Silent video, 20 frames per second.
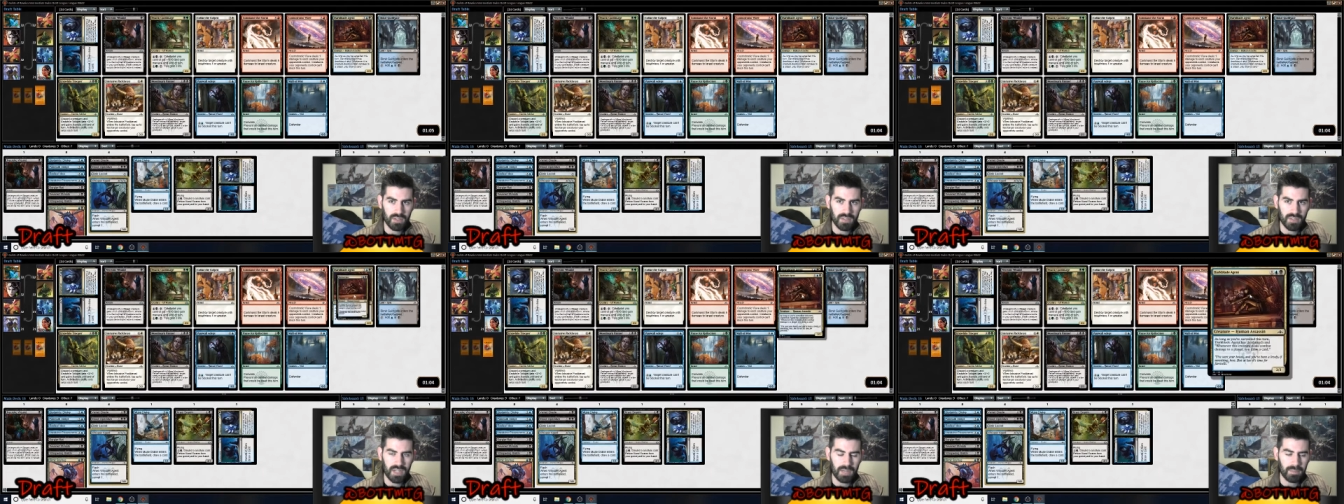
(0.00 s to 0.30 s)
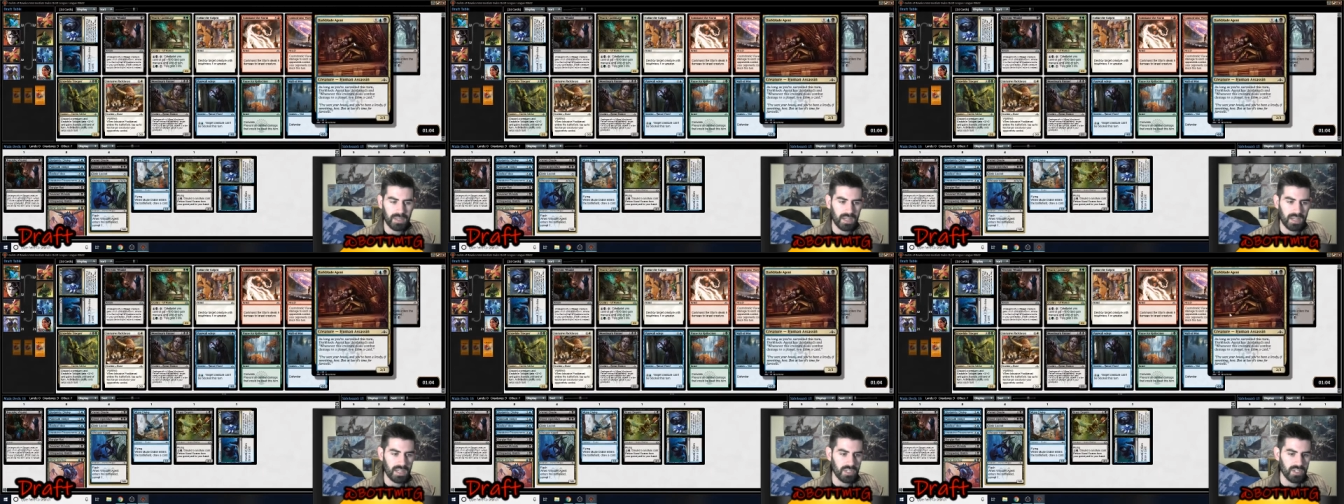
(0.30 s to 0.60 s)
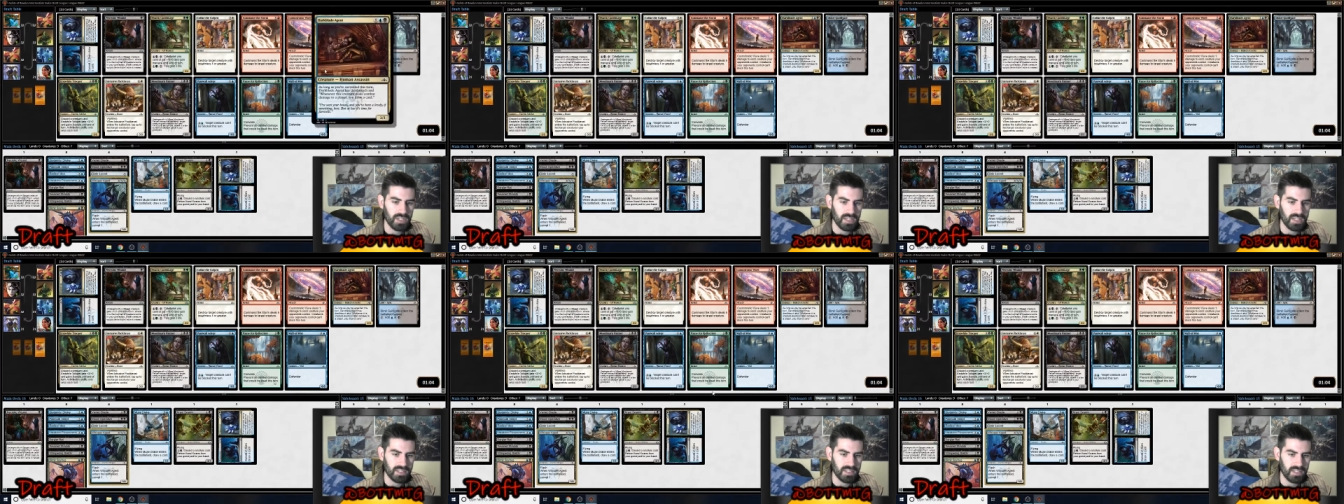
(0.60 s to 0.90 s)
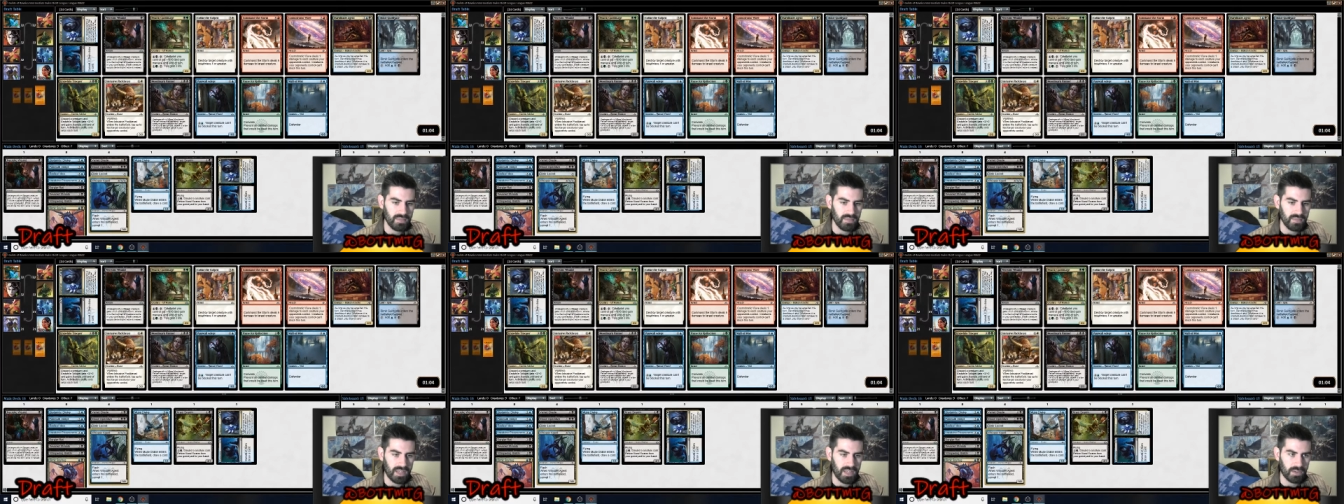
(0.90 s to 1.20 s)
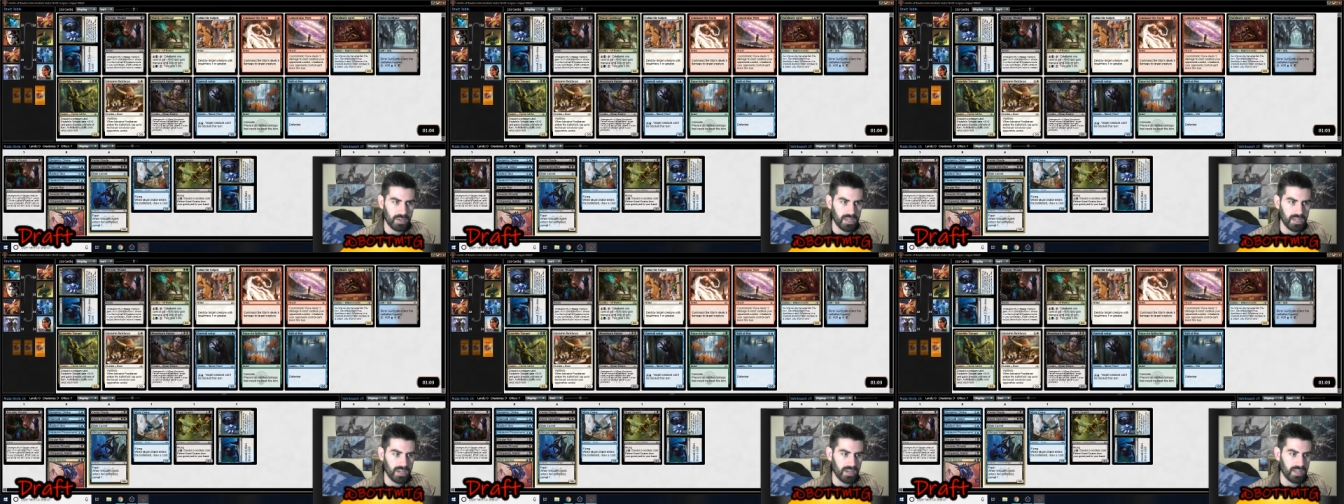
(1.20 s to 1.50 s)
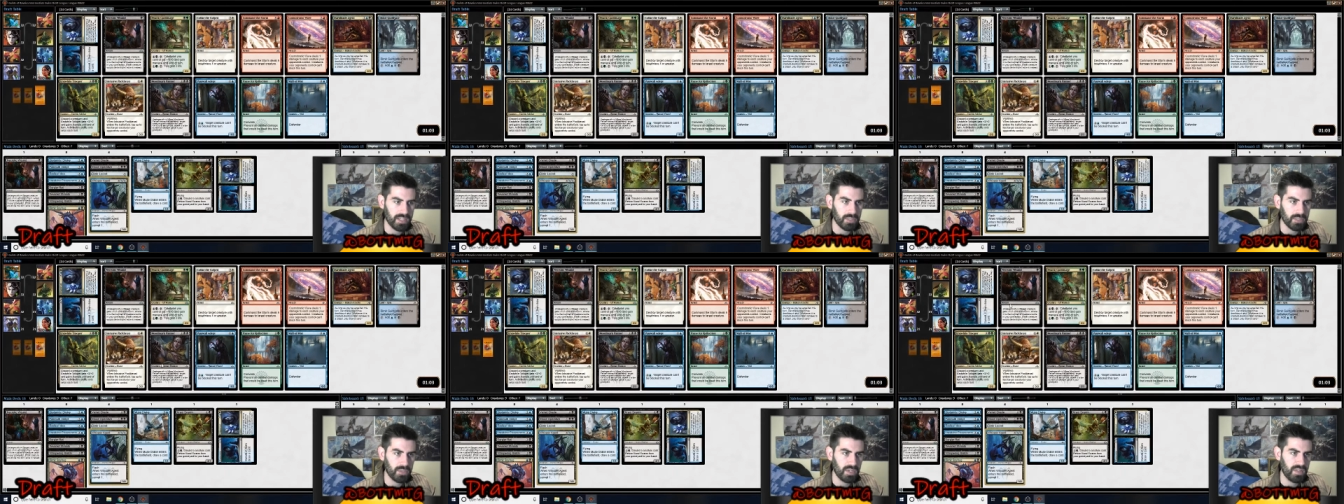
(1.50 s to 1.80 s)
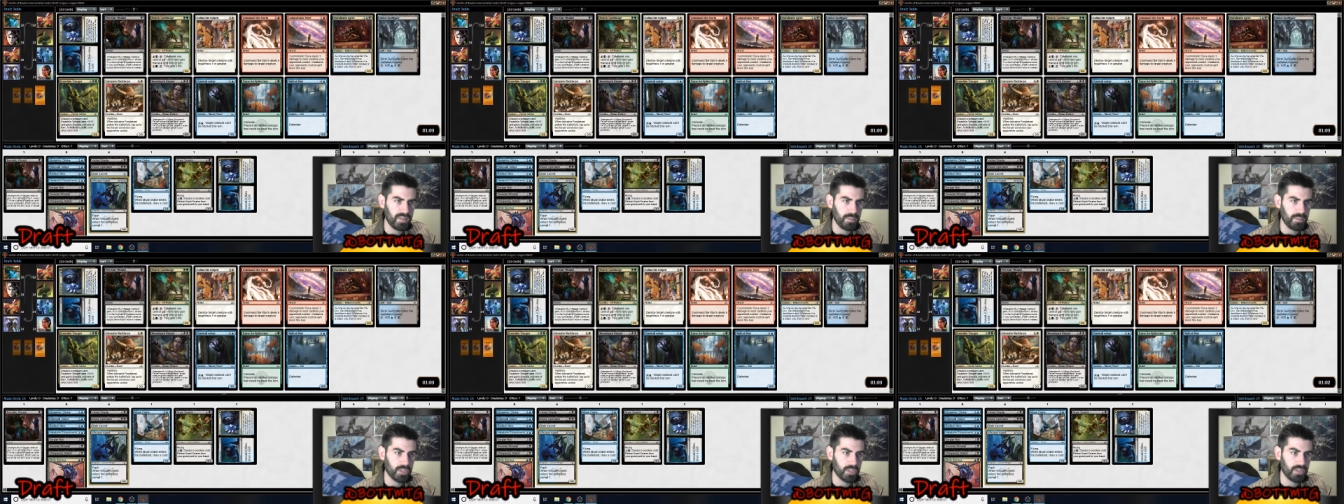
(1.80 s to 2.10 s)
Darkblade Agent isn't even that great in our deck because we don't
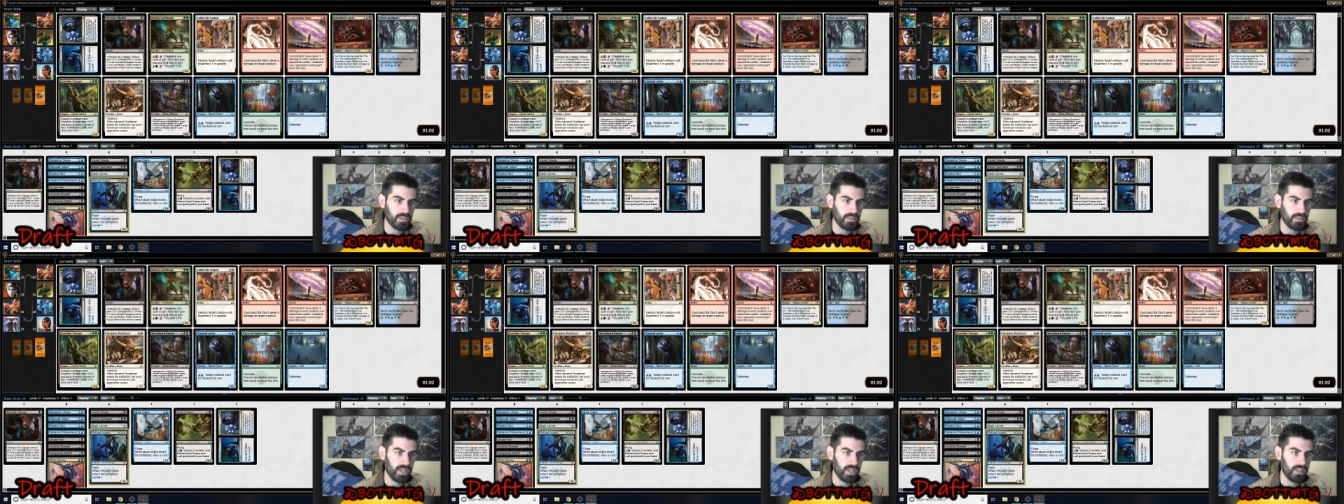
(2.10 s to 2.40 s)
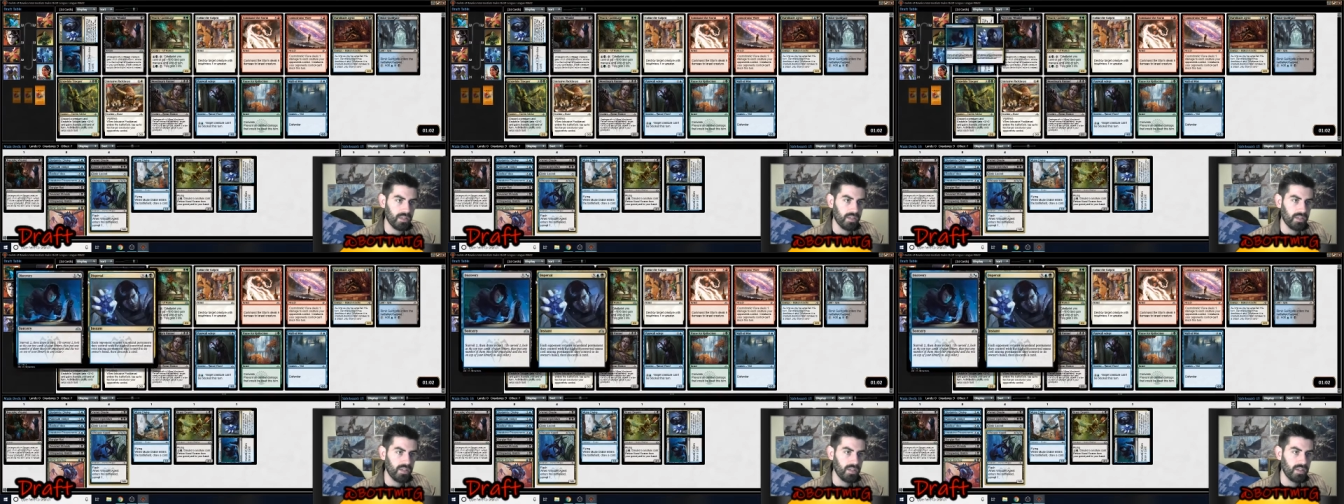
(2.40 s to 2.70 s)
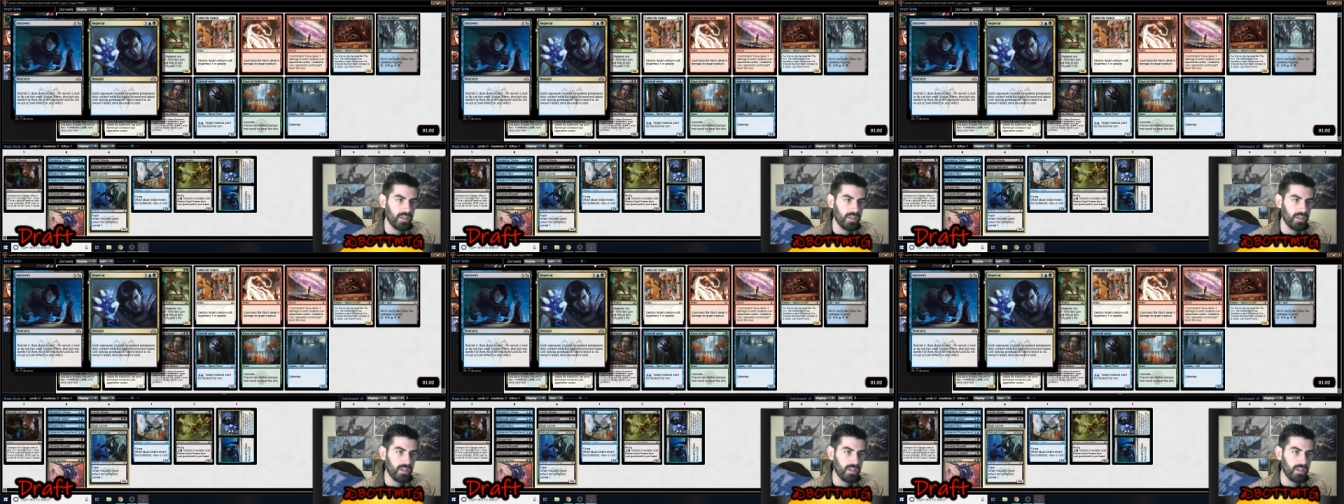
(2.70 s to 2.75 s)
have that much Surveil.